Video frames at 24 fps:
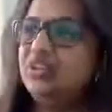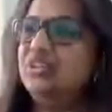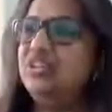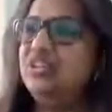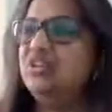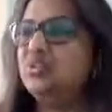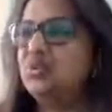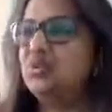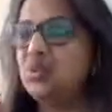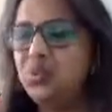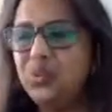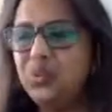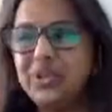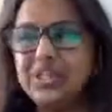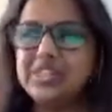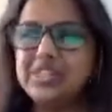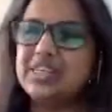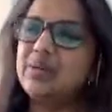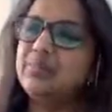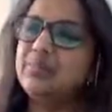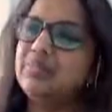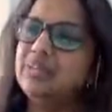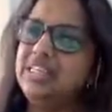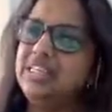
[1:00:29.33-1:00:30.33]
the room with
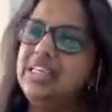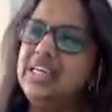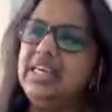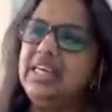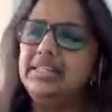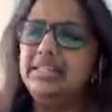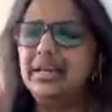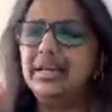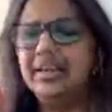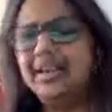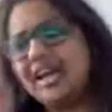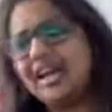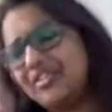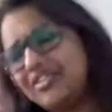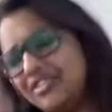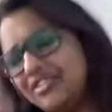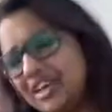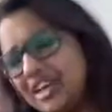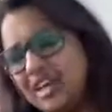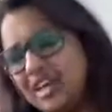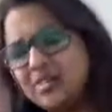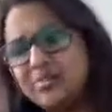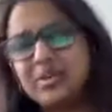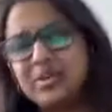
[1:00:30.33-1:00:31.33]
somebody and they're
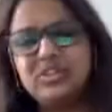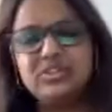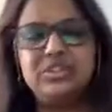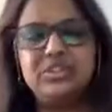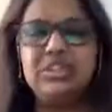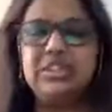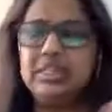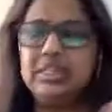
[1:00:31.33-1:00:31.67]
laughing about it?